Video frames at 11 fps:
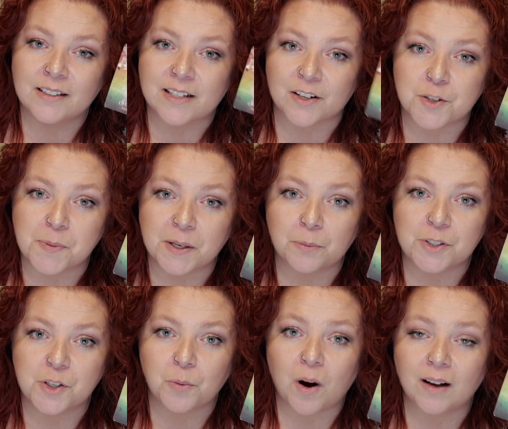Tell Spirit what
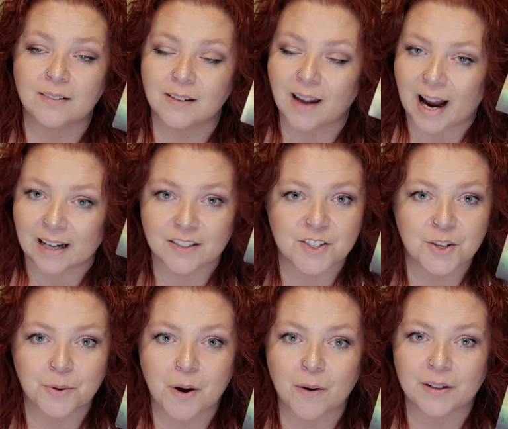you want. Act as though
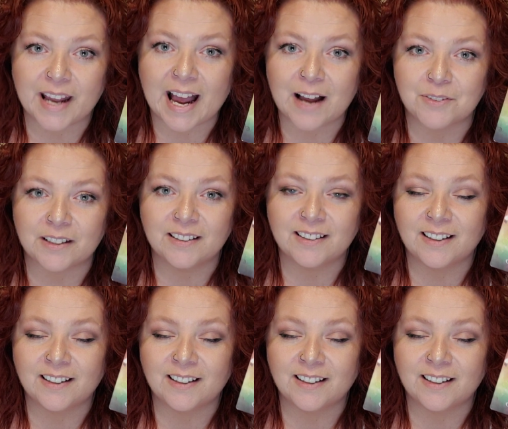you already have it.